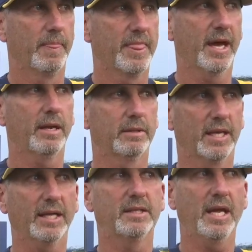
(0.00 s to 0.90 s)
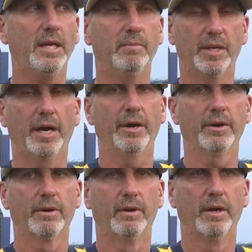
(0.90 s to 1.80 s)
That that team
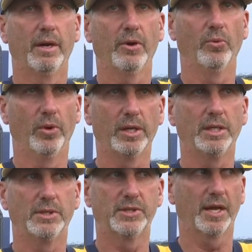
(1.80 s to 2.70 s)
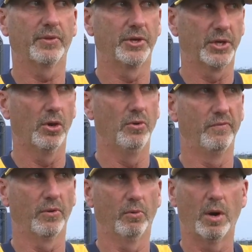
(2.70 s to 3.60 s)
there really set the
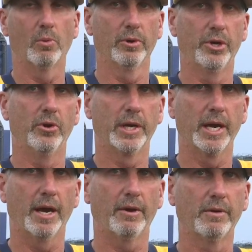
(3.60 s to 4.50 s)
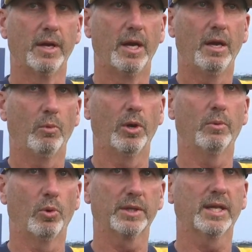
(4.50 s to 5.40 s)
tone for what we're doing now.
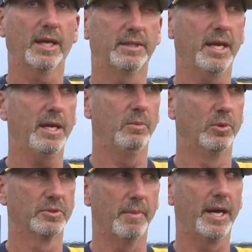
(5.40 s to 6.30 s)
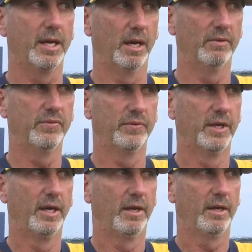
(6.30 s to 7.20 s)
What what that team was made of.
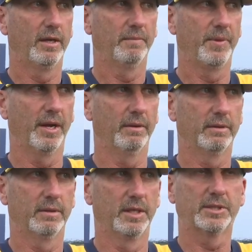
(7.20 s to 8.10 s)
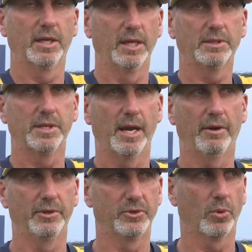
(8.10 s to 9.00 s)
Now, listen this
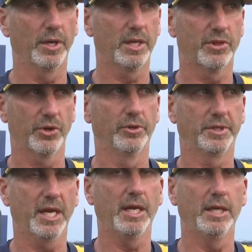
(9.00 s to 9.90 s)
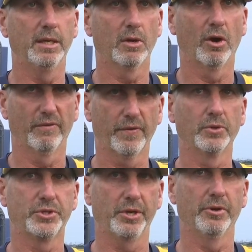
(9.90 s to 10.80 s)
now. In 2013, our
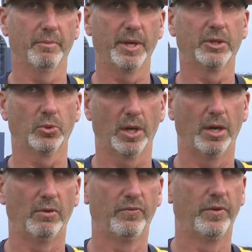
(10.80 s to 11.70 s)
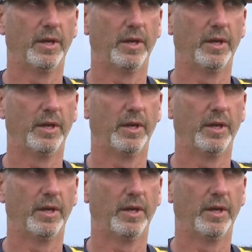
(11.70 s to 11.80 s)
first year in the Big 12,